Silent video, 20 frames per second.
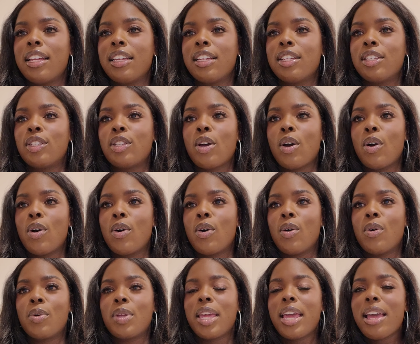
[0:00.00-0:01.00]

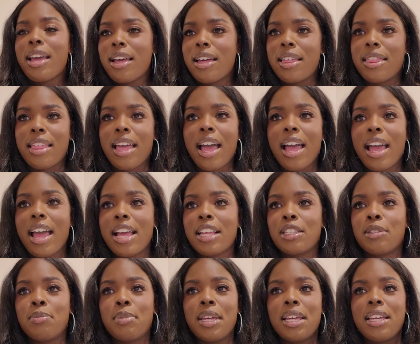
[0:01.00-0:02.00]
So, yeah, that
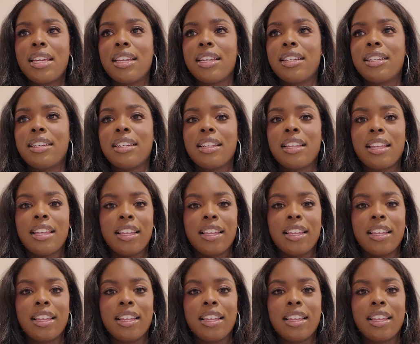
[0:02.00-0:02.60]
has been